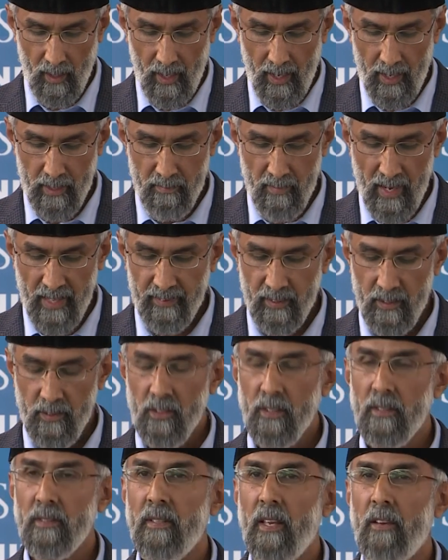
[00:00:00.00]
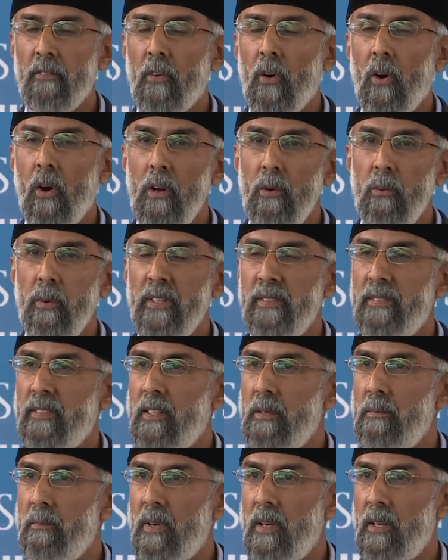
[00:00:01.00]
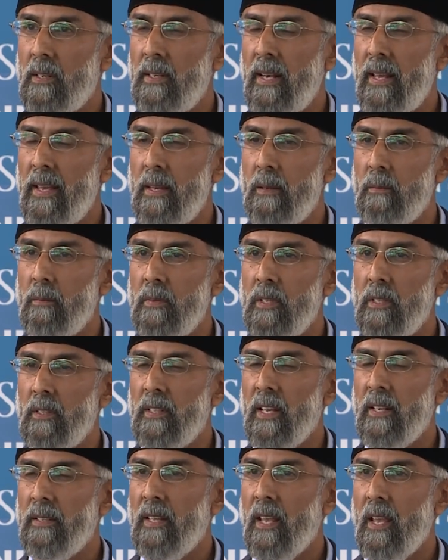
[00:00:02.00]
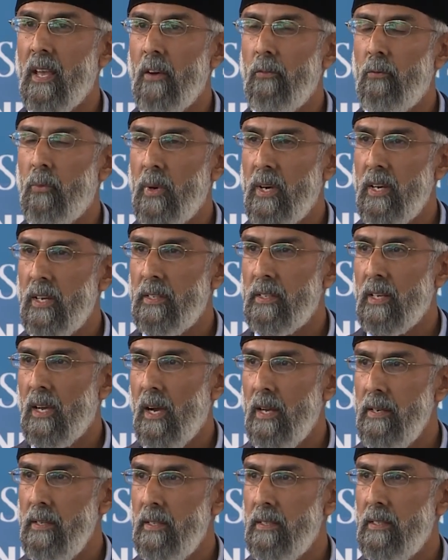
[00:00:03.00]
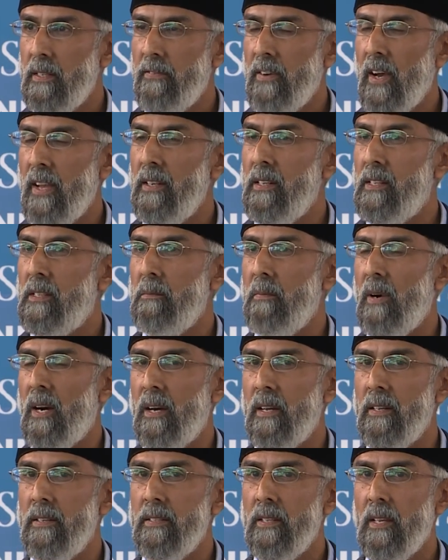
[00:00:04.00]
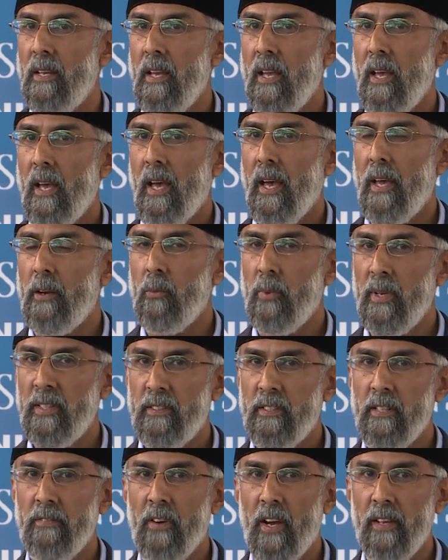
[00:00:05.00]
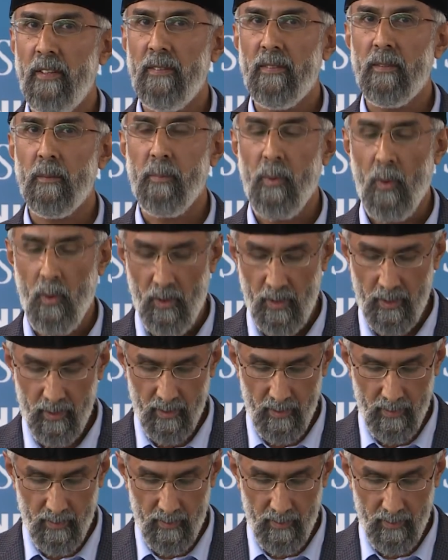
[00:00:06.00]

And messengers have always claimed that they have worked under divine command and with divine support.